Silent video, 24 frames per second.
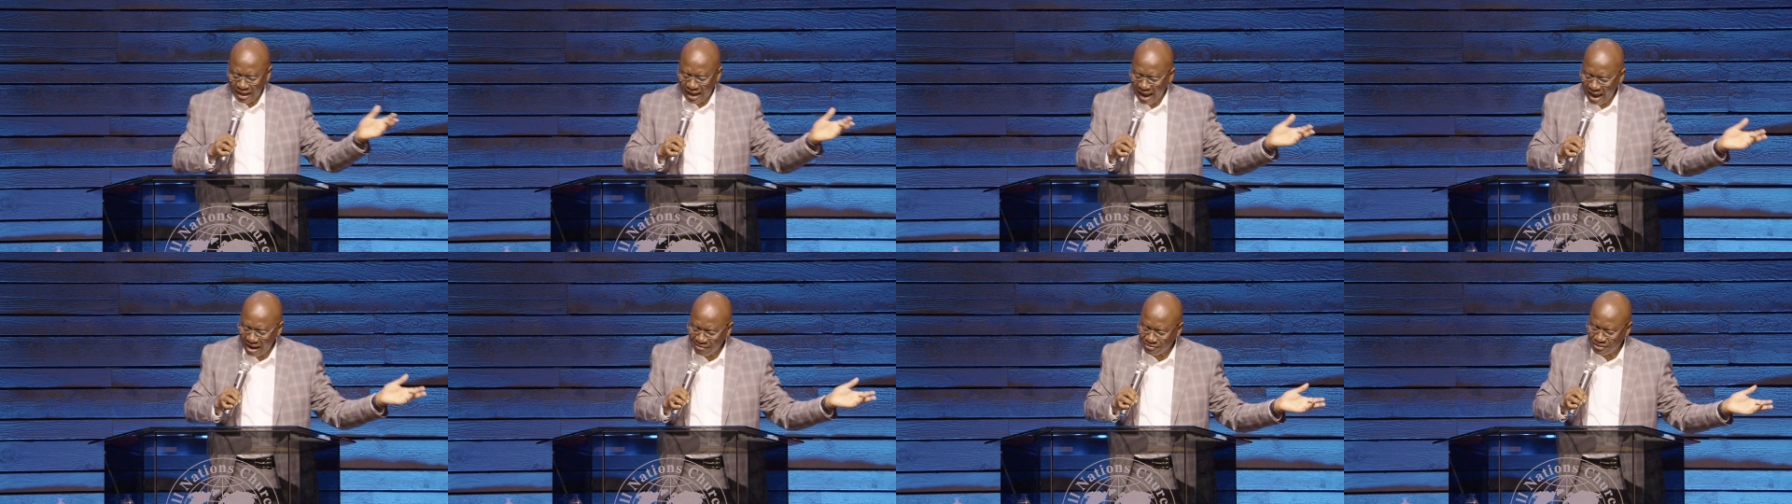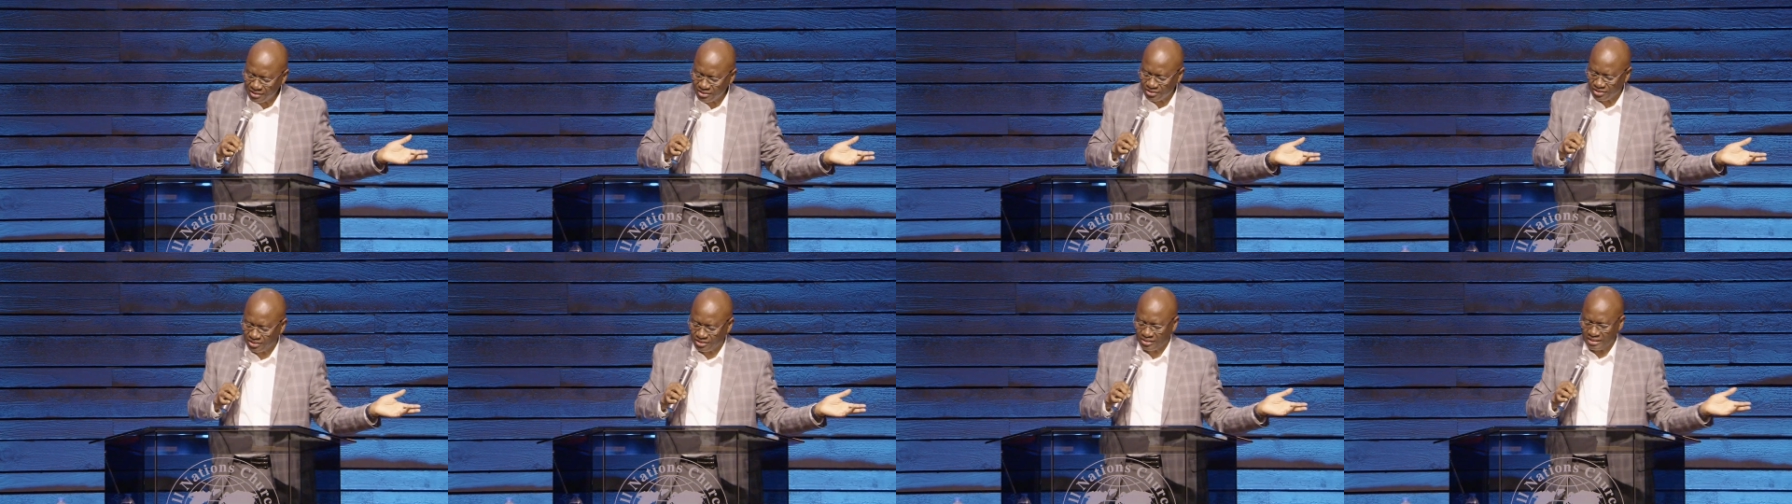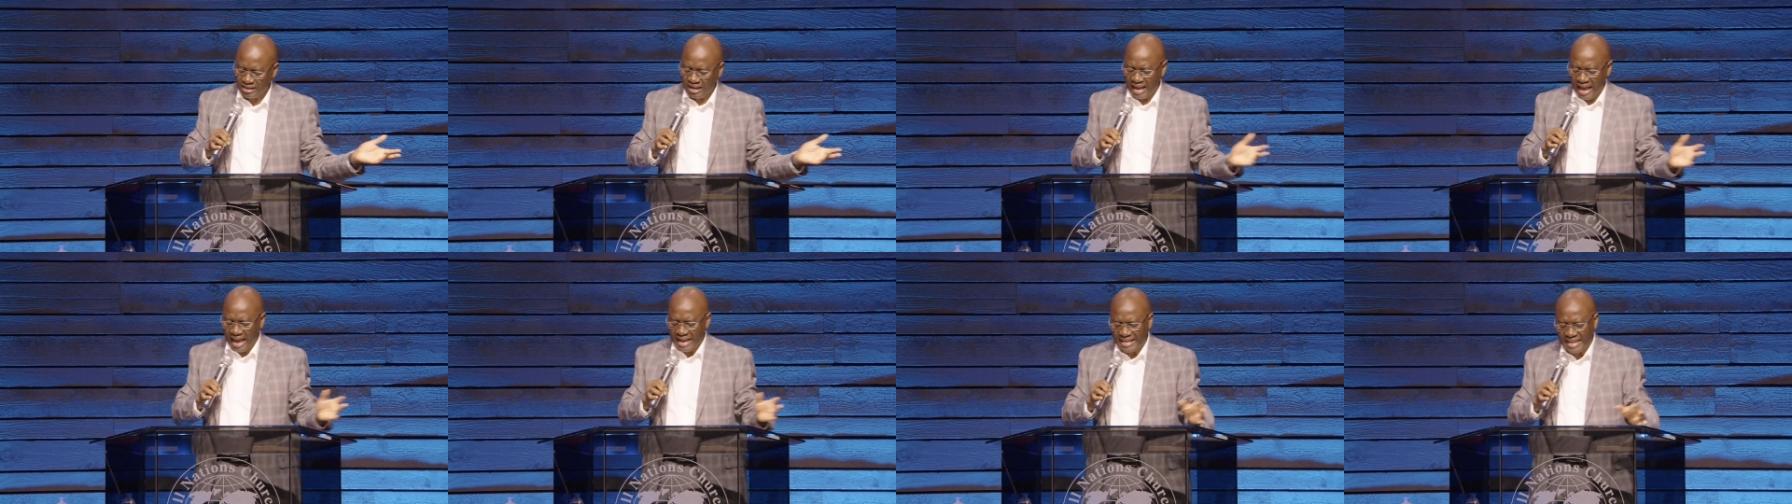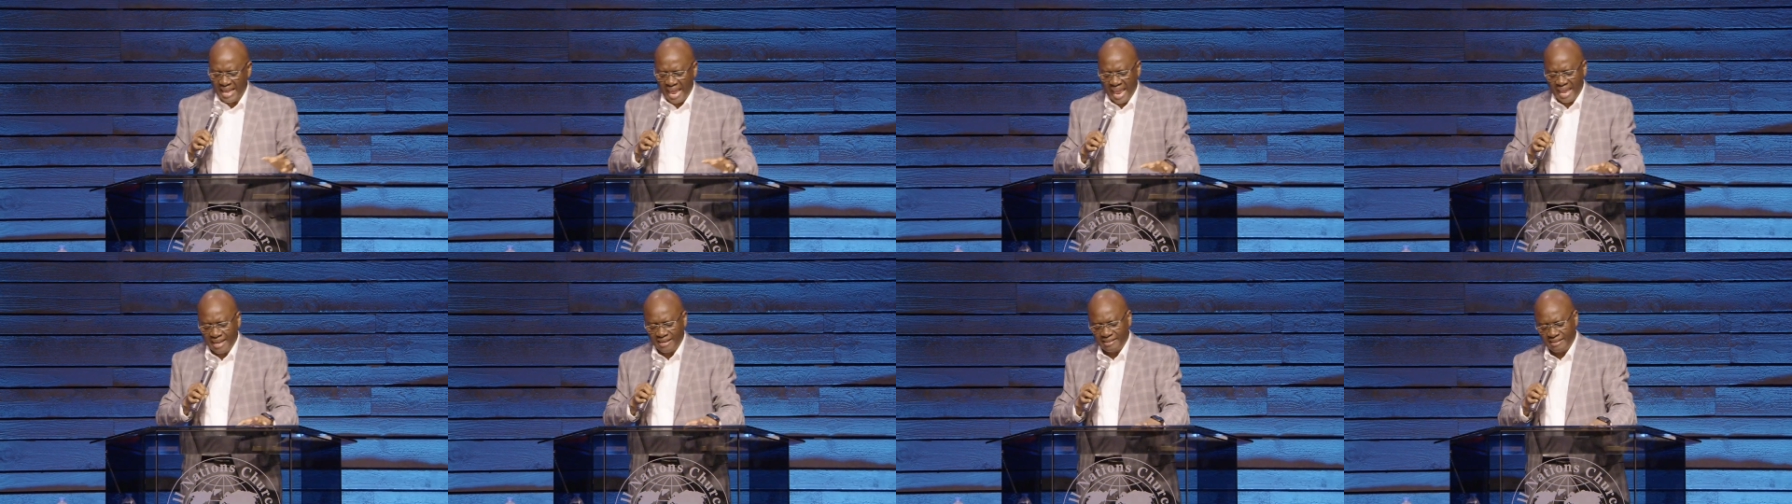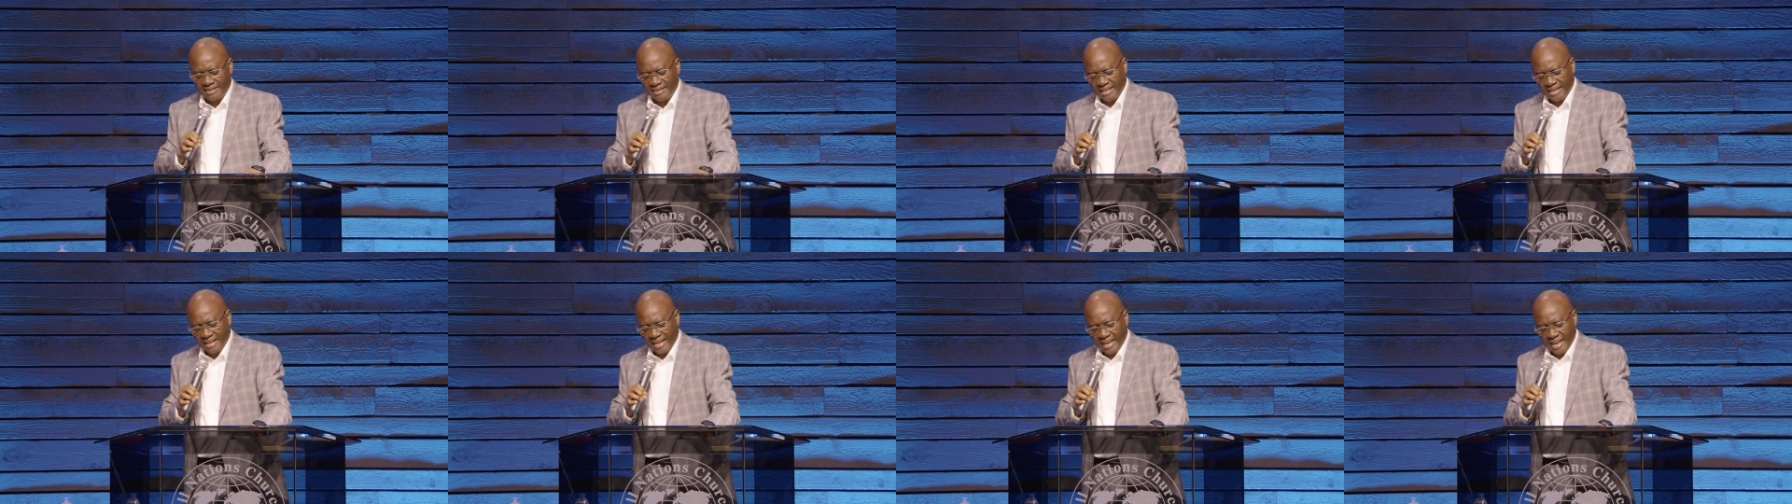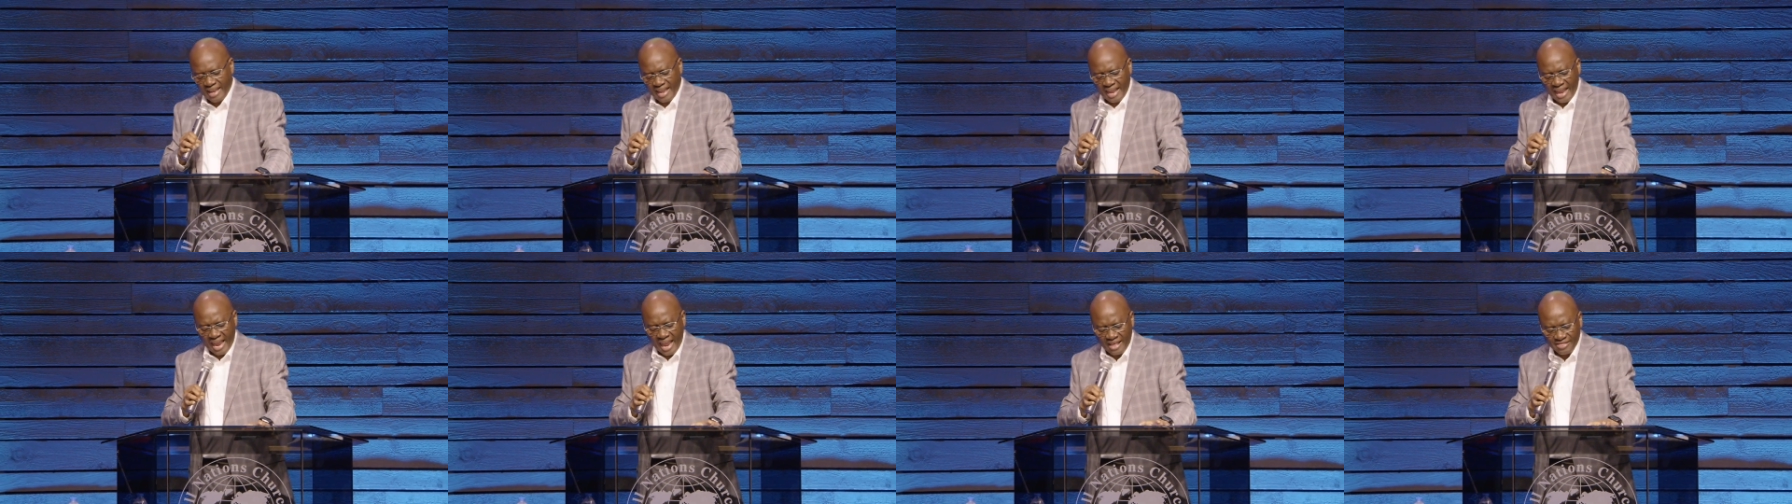the heavens again.
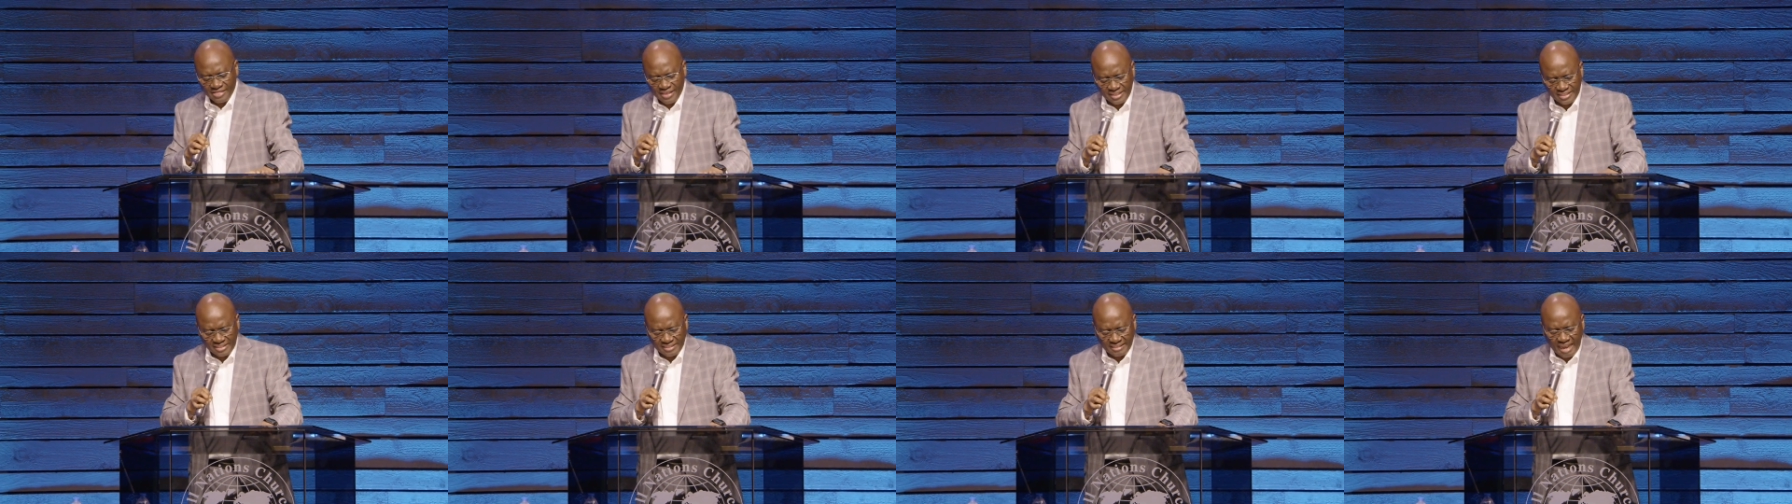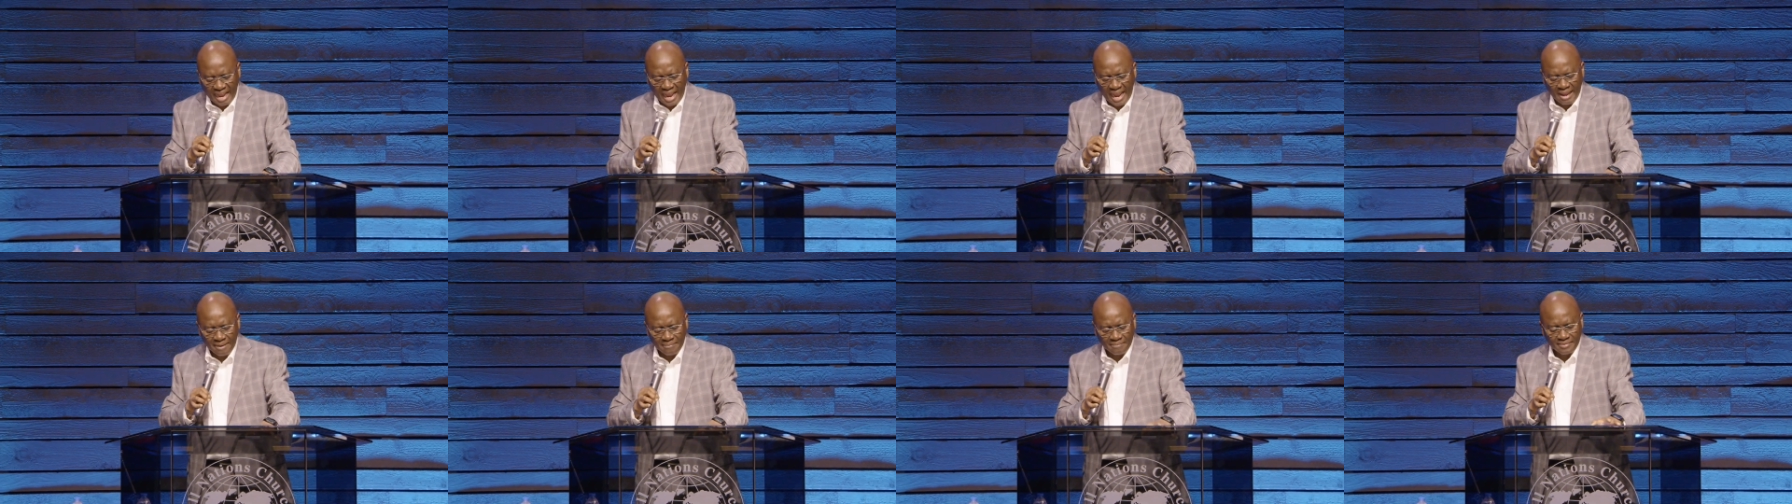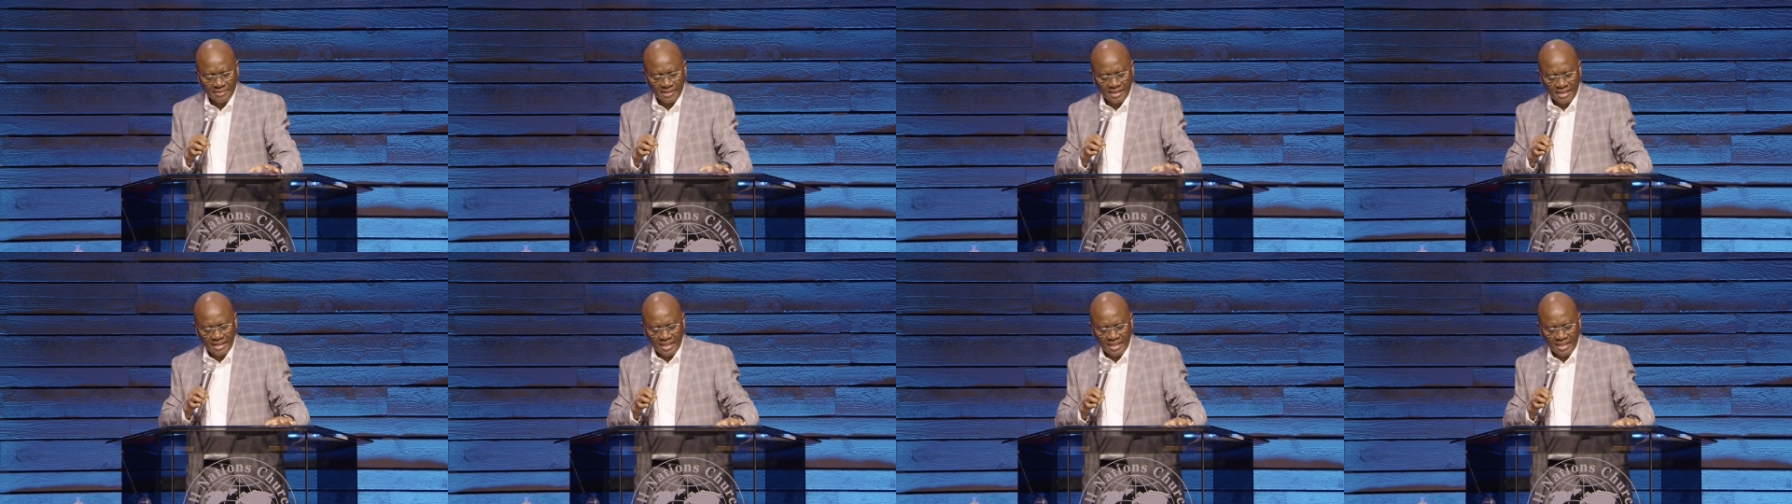And this time